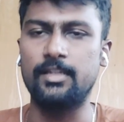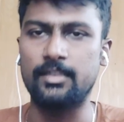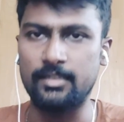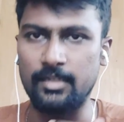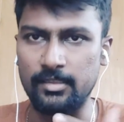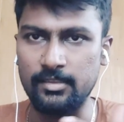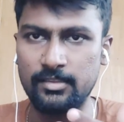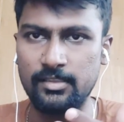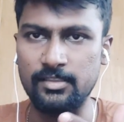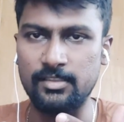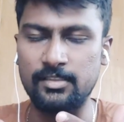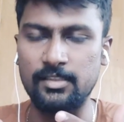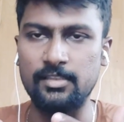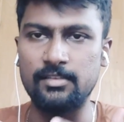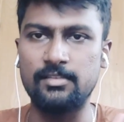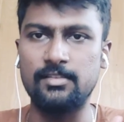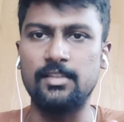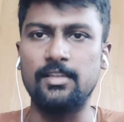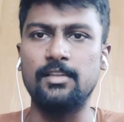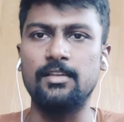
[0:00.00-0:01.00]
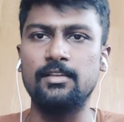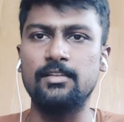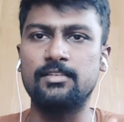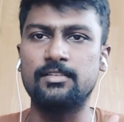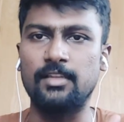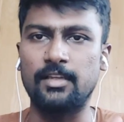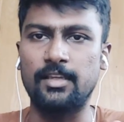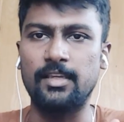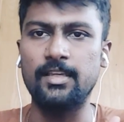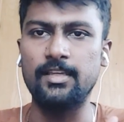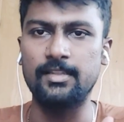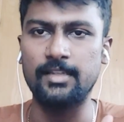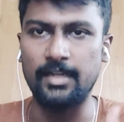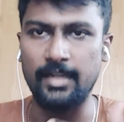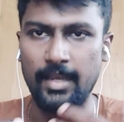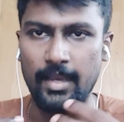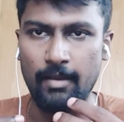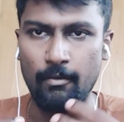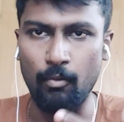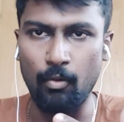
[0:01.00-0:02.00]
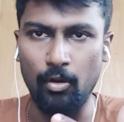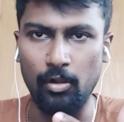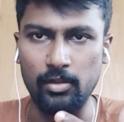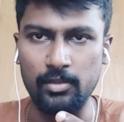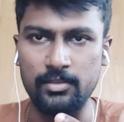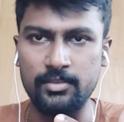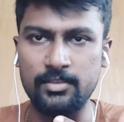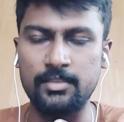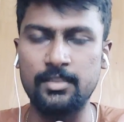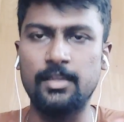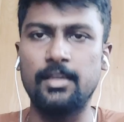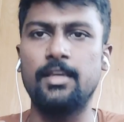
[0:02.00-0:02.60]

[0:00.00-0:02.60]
Consistency is the key that evolves